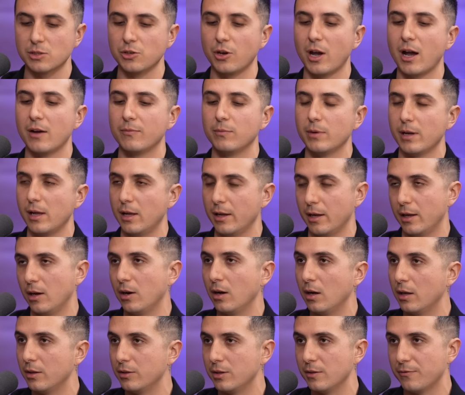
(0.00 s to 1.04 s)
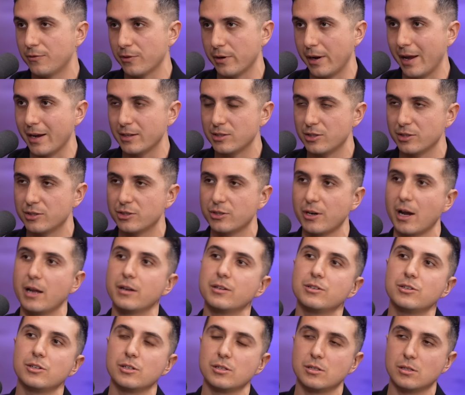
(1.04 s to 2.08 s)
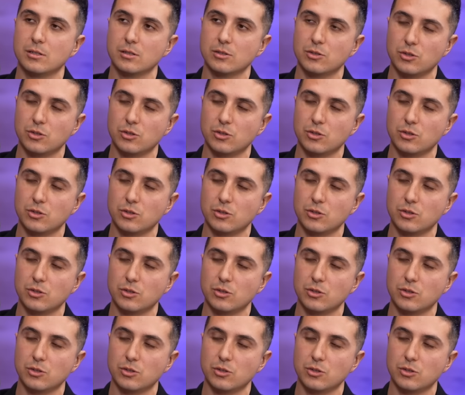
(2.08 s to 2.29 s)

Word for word: You have different exit strategies